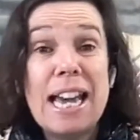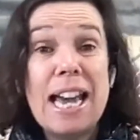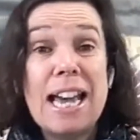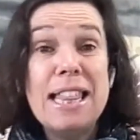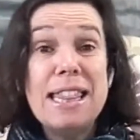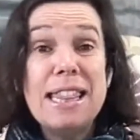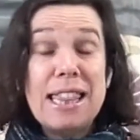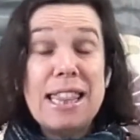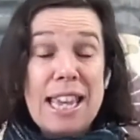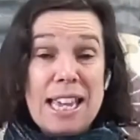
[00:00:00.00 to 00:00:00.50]

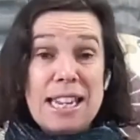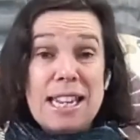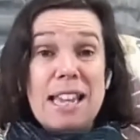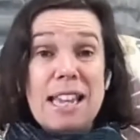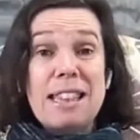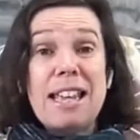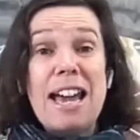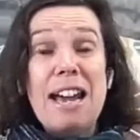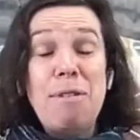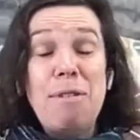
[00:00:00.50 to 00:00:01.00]
and then
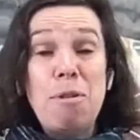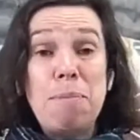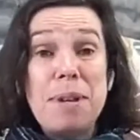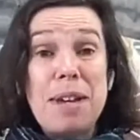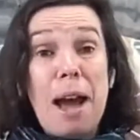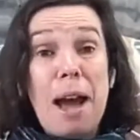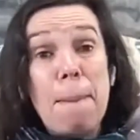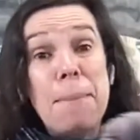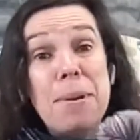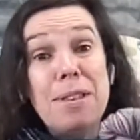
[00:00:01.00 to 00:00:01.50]
they will
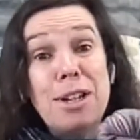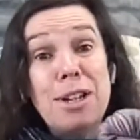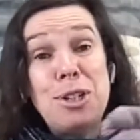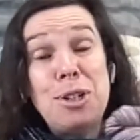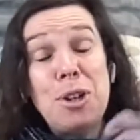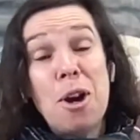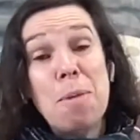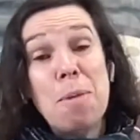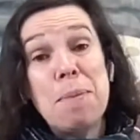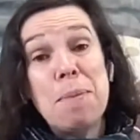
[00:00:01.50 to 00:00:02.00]
be up in the
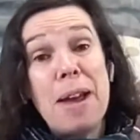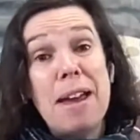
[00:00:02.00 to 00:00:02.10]
shop,